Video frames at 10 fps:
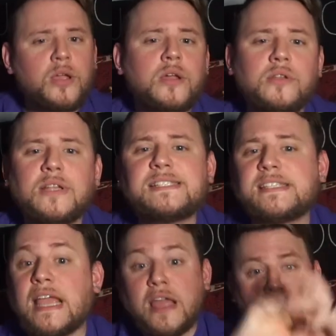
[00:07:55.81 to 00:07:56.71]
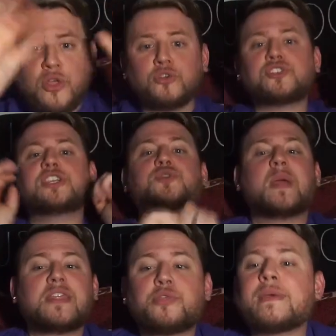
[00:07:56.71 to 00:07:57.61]
let's say those things weigh
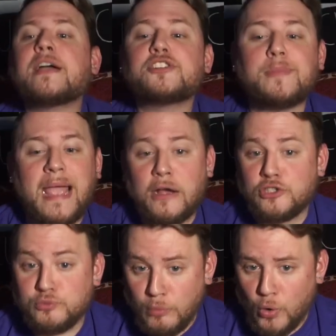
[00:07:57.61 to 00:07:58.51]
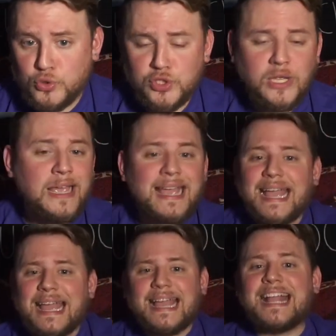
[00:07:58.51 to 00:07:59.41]
300 pounds most.
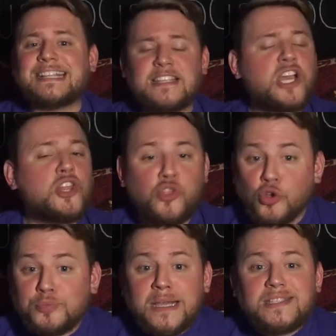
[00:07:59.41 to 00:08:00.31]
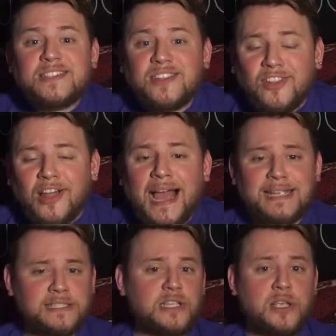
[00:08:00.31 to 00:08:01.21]
It, those pieces of glass,